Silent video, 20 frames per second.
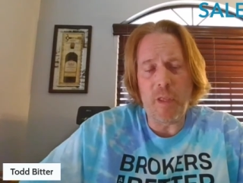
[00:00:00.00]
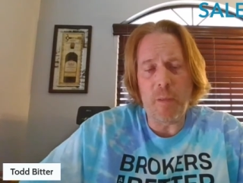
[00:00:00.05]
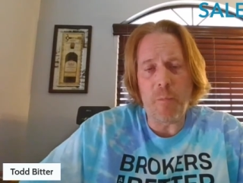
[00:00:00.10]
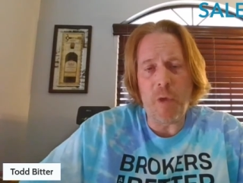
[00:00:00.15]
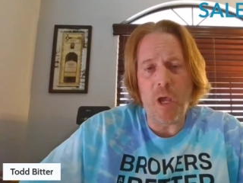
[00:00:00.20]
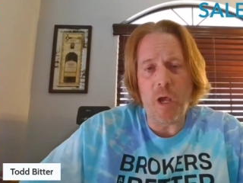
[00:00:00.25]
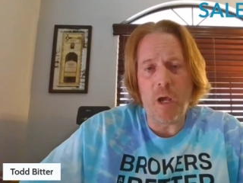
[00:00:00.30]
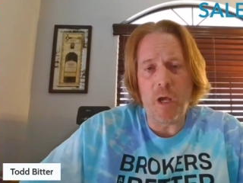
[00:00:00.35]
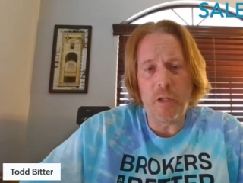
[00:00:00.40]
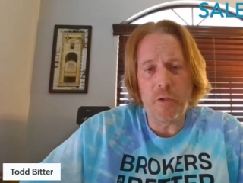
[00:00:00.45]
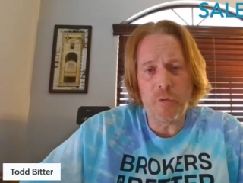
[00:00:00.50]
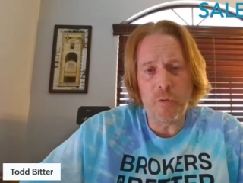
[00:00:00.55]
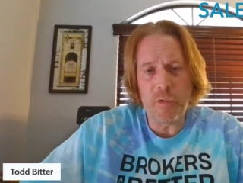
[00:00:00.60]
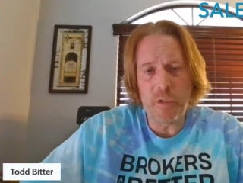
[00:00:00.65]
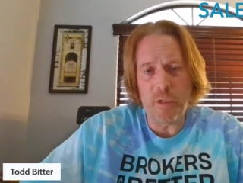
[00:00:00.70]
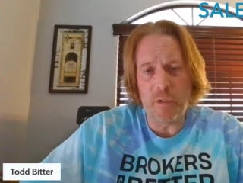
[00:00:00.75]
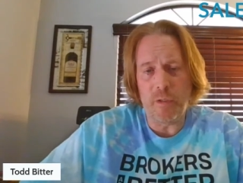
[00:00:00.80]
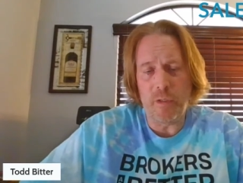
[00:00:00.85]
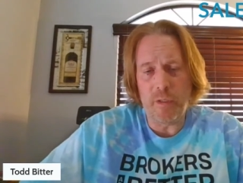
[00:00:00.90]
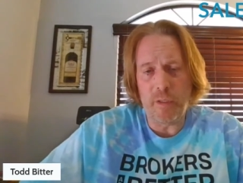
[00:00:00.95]
them
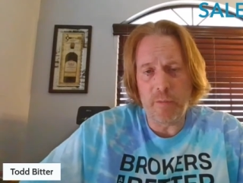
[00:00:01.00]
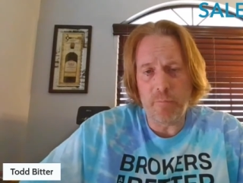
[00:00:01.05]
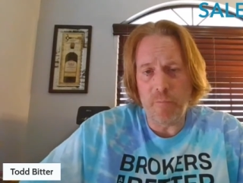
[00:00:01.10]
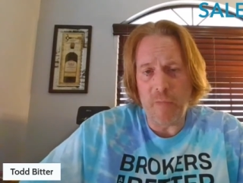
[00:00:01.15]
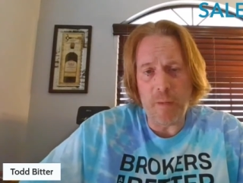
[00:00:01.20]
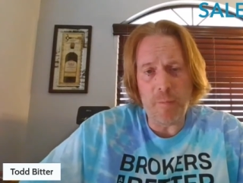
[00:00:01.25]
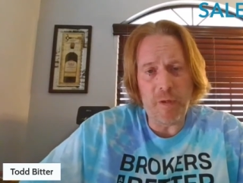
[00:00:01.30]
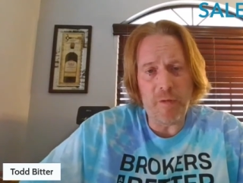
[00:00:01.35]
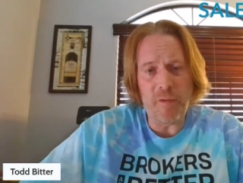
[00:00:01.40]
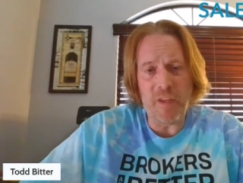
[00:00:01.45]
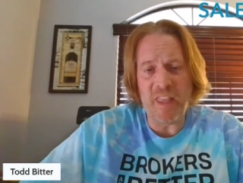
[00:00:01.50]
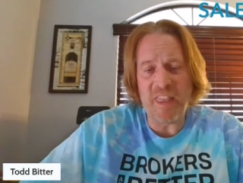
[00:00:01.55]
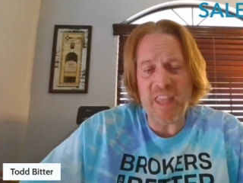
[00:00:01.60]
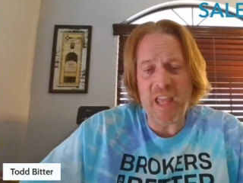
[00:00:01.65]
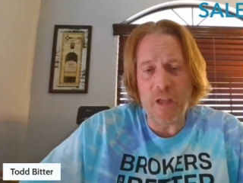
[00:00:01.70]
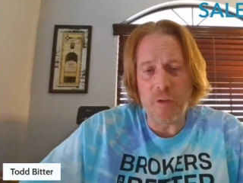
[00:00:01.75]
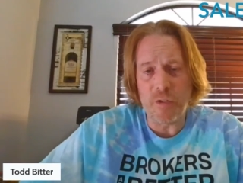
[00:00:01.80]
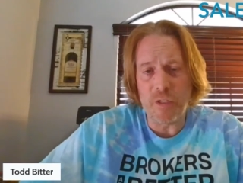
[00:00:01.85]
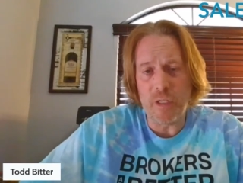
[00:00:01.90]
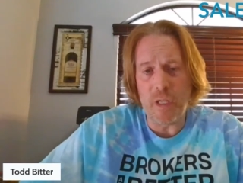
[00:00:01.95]
hundreds of maybe even
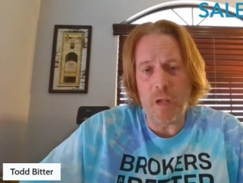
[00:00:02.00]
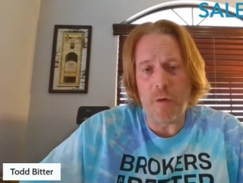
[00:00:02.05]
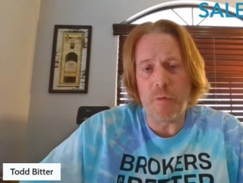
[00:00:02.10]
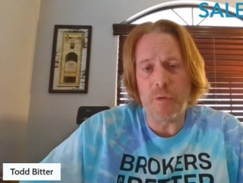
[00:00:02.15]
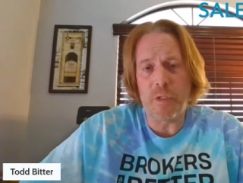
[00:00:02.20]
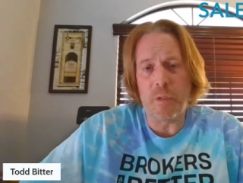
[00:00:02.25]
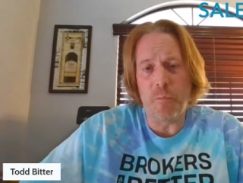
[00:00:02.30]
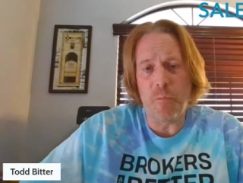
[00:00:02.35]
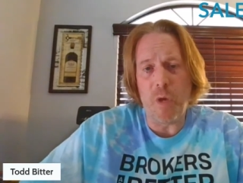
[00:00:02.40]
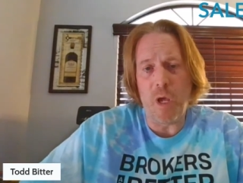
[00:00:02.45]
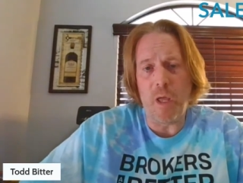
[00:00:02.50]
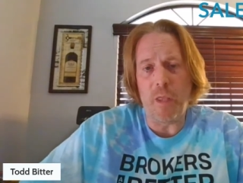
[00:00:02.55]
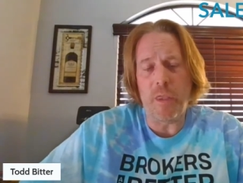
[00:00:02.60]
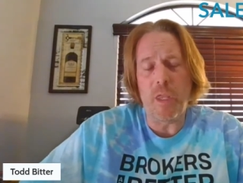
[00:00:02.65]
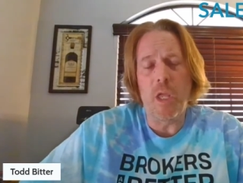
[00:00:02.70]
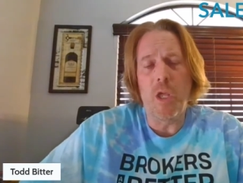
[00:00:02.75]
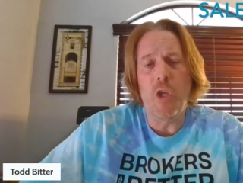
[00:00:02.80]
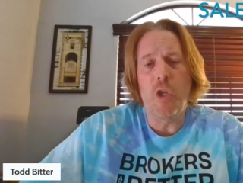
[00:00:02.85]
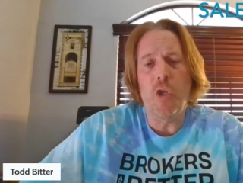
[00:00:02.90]
thousand dollars a month